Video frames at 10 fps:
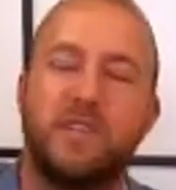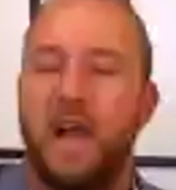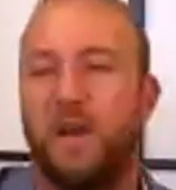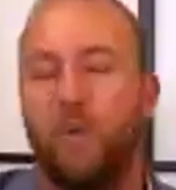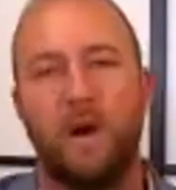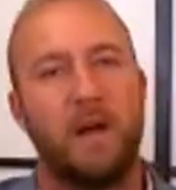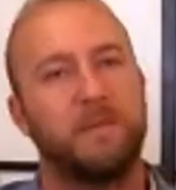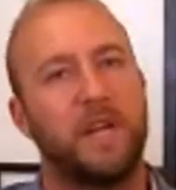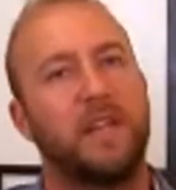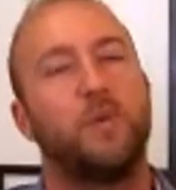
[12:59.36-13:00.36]
kind of where I'm
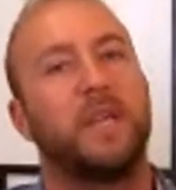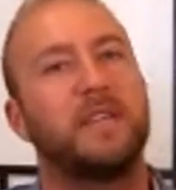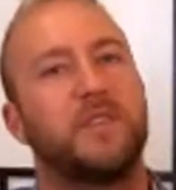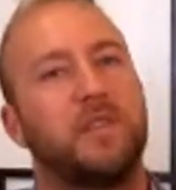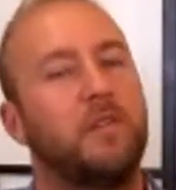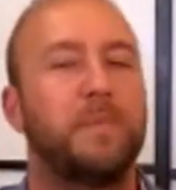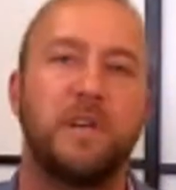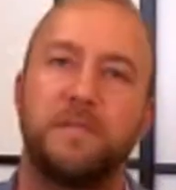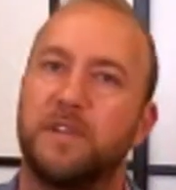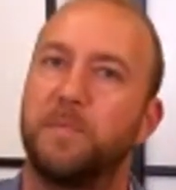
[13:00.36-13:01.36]
telling you it gets a little bit
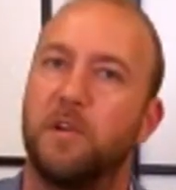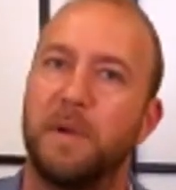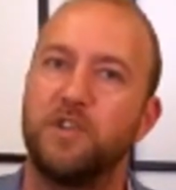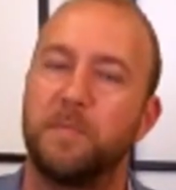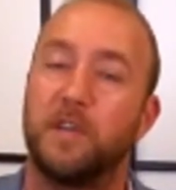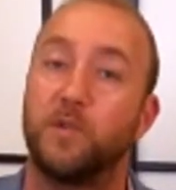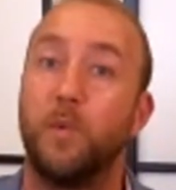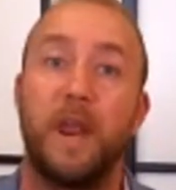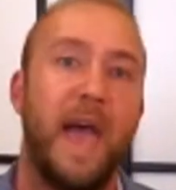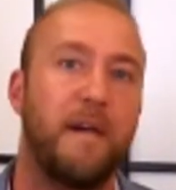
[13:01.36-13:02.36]
of experimental, because we
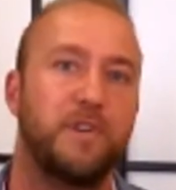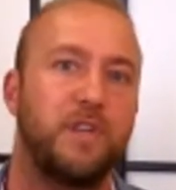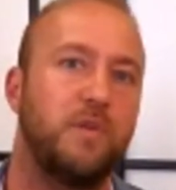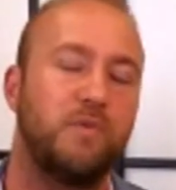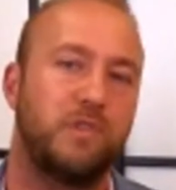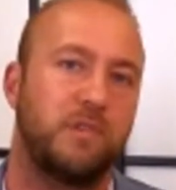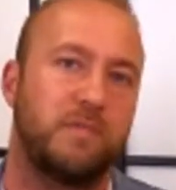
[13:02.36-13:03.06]
would have to use